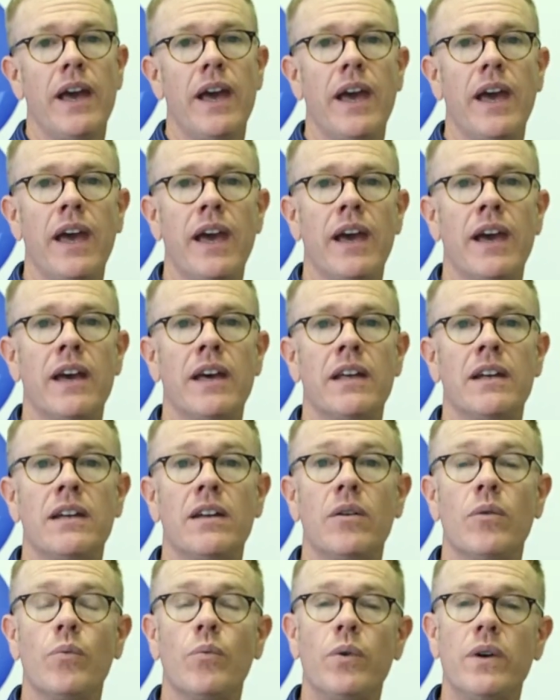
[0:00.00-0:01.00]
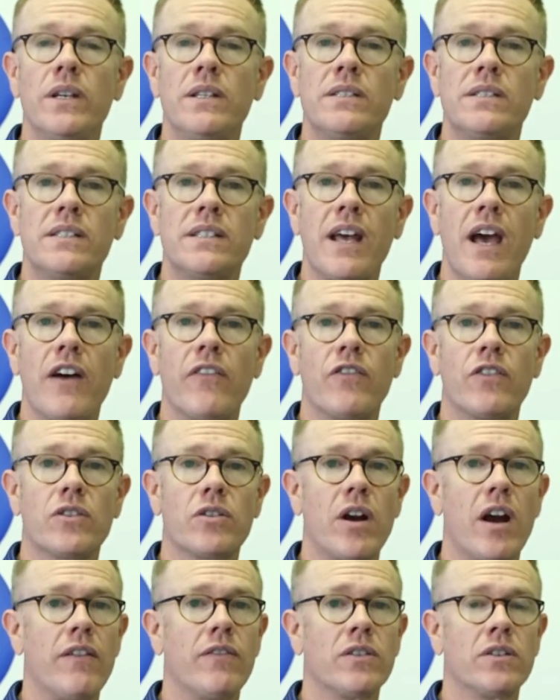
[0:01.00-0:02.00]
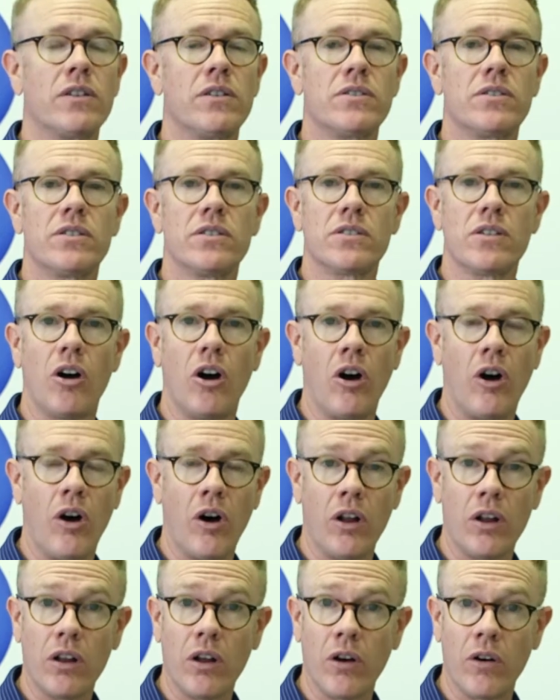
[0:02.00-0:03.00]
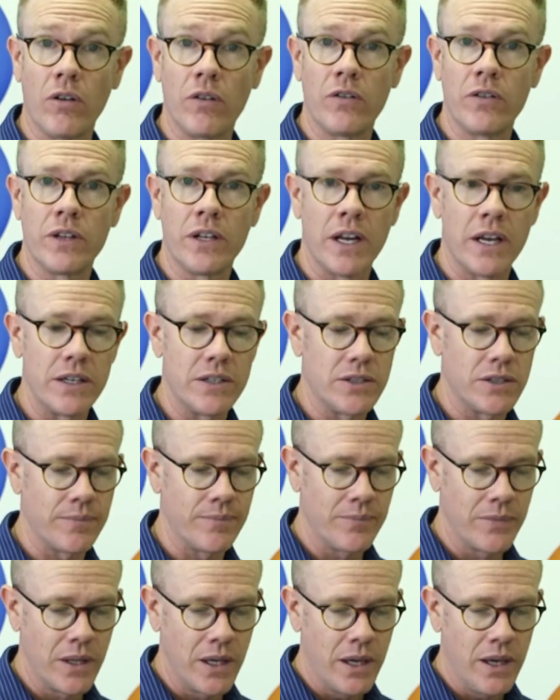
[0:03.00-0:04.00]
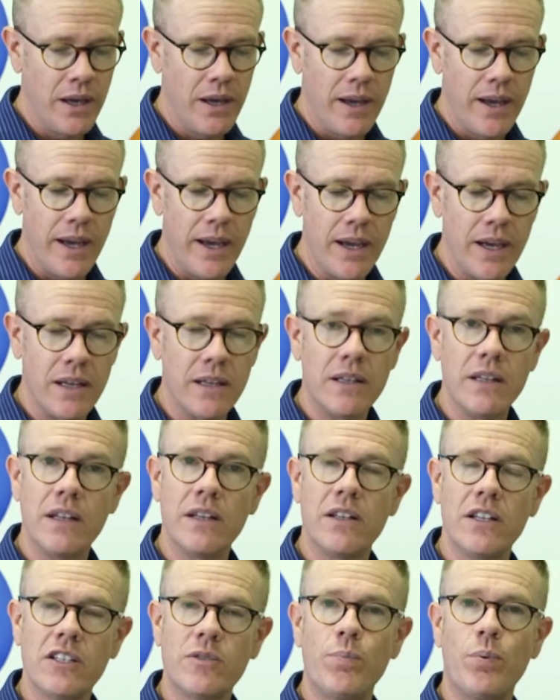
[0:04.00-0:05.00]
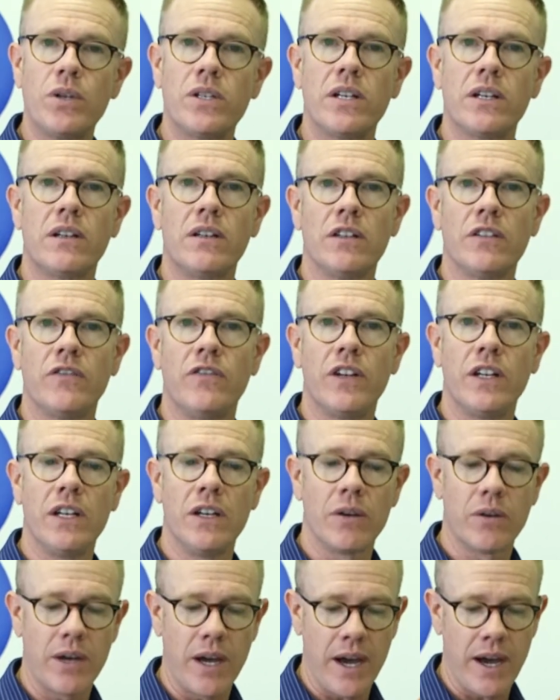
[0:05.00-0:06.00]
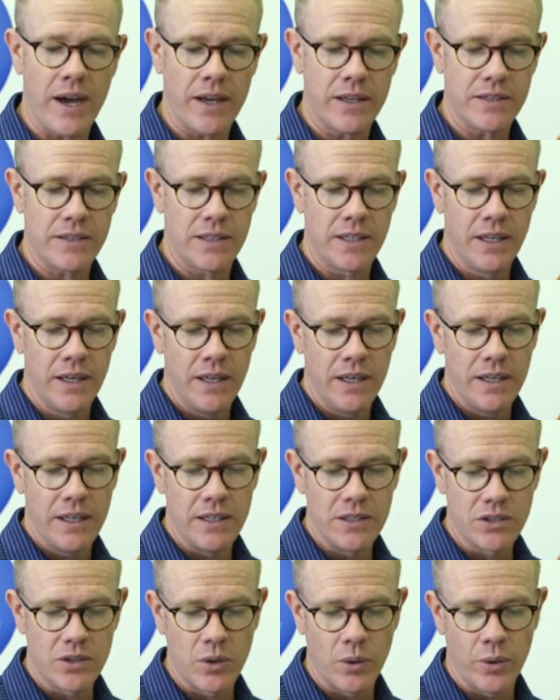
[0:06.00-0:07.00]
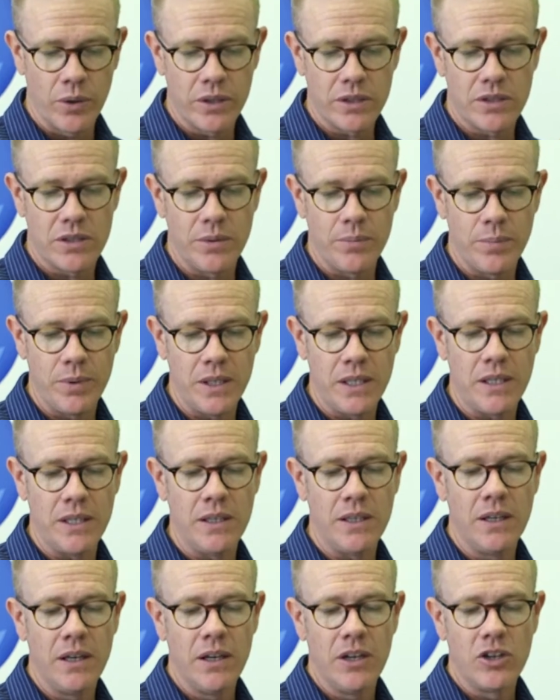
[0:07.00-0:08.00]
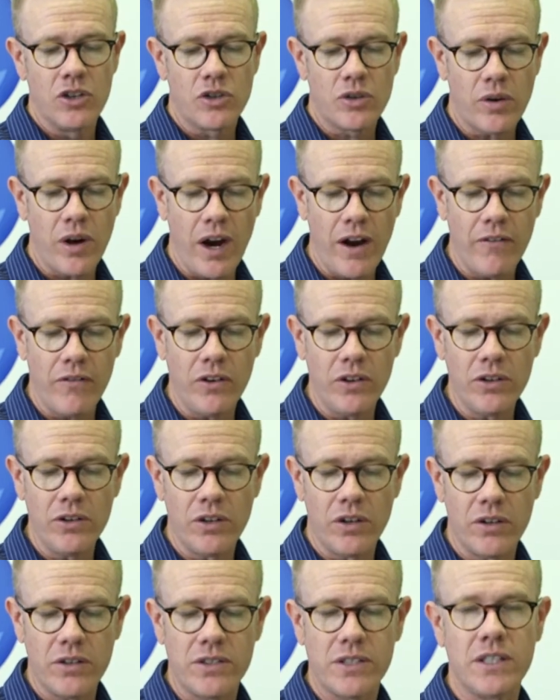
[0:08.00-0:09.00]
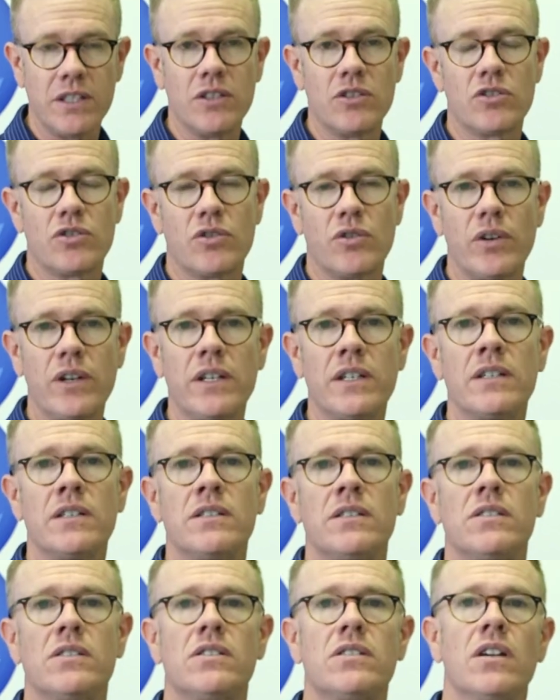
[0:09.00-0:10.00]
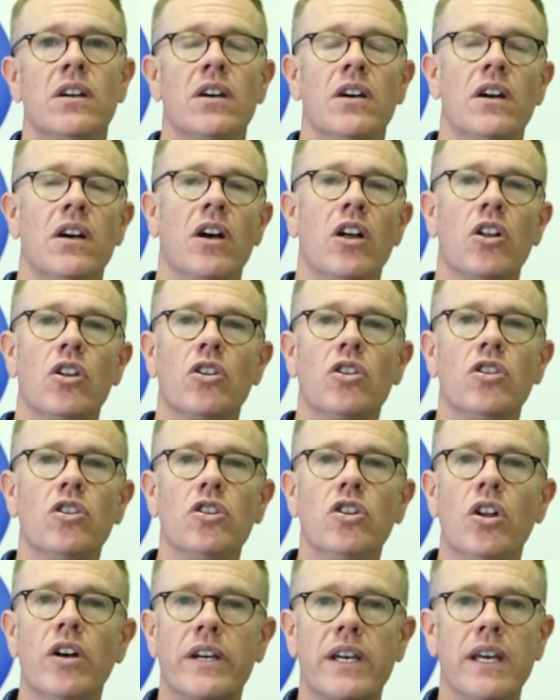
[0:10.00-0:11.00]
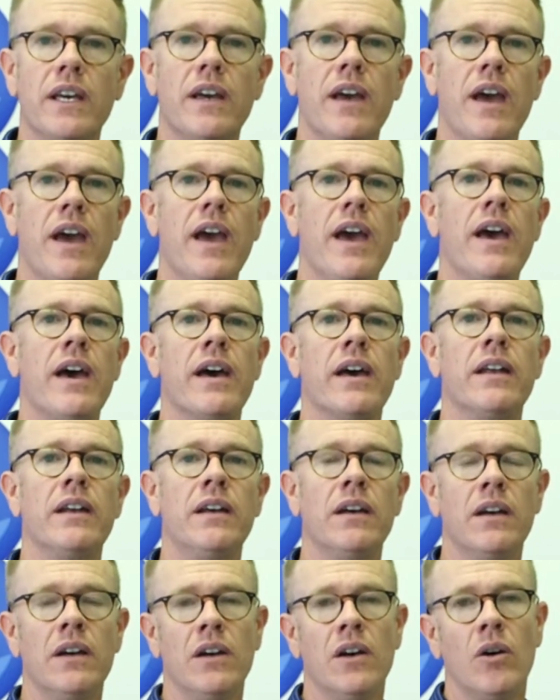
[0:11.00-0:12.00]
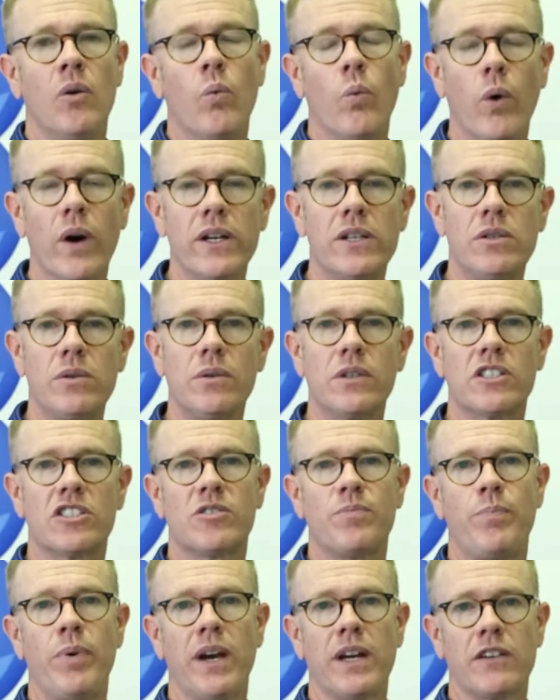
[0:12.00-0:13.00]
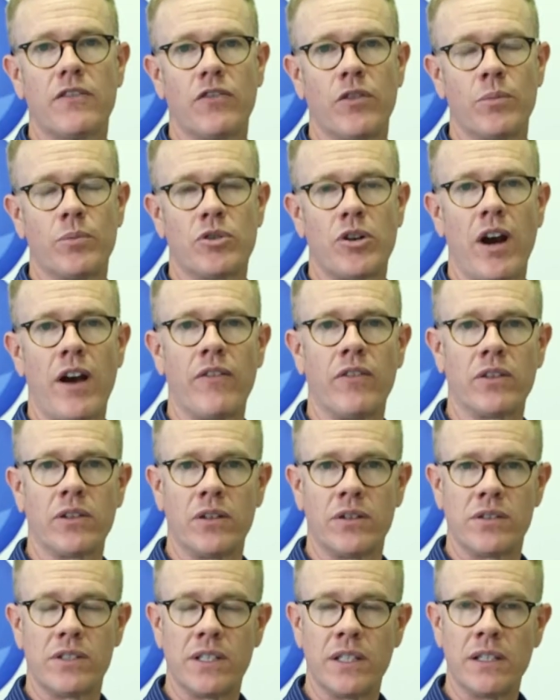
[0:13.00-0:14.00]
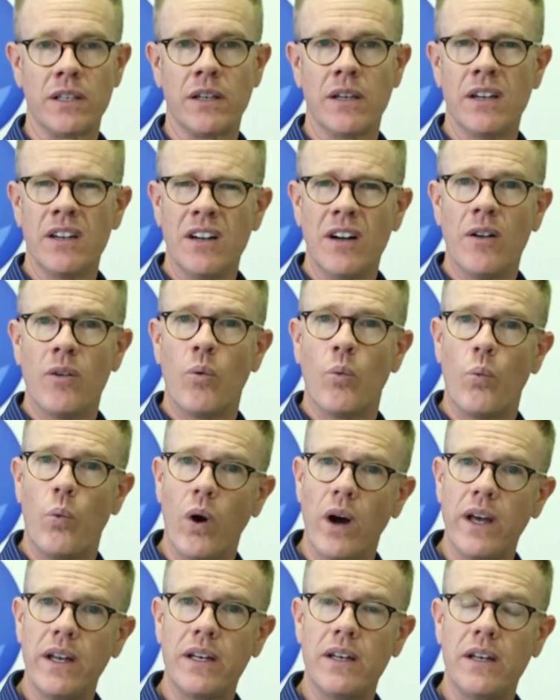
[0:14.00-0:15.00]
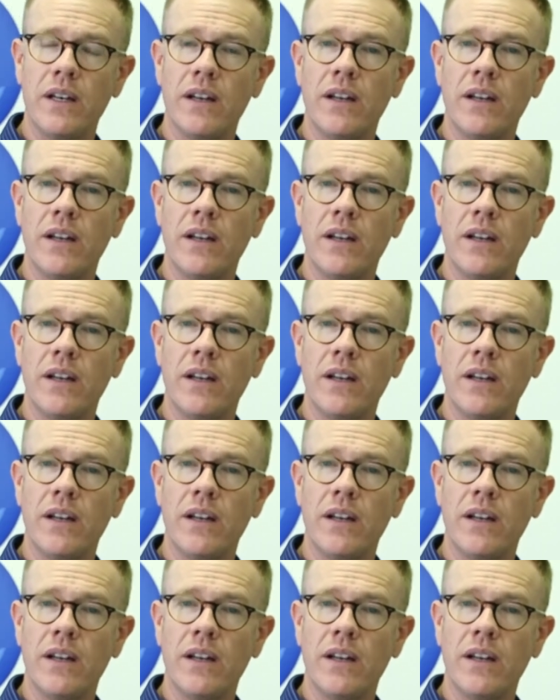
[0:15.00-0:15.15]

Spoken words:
and we staff for travel nurses all over the nation. And this particular video cast is going to be travel nursing trends looking ahead, what to expect from travel nursing, what